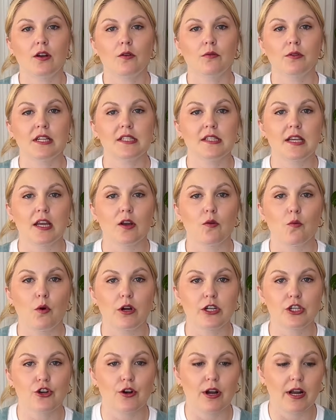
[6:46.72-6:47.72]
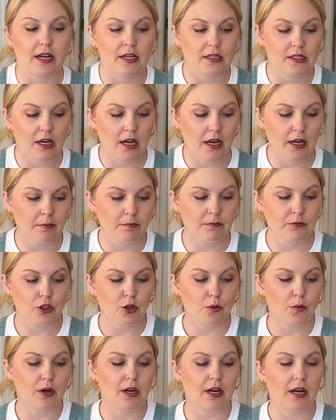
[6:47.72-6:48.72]
only take 1 tray at a time, so
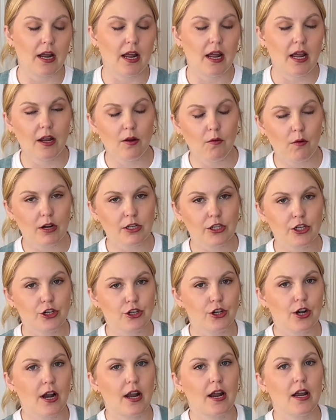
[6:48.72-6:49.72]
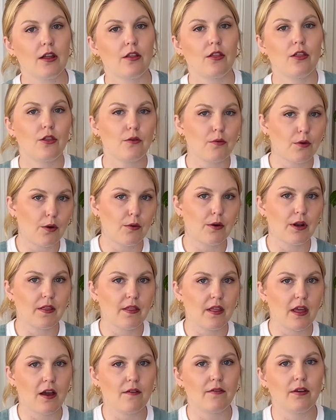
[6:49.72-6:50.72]
we're gonna egg wash a tray, throw it in
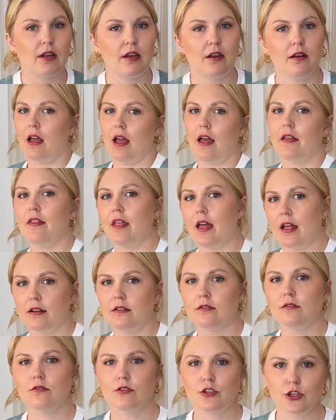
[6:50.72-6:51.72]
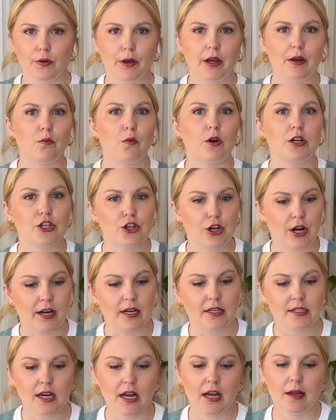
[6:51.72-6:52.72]
the oven, and then do it 1 tray at
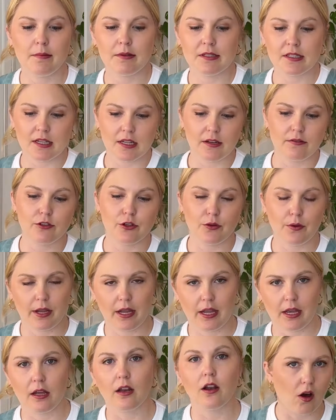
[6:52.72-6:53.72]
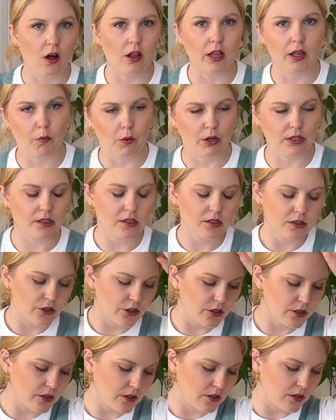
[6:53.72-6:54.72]
a time instead of doing it all at once.
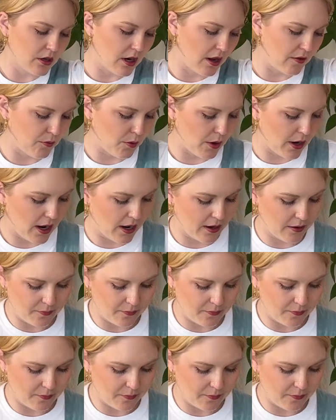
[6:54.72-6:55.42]
Just FYI.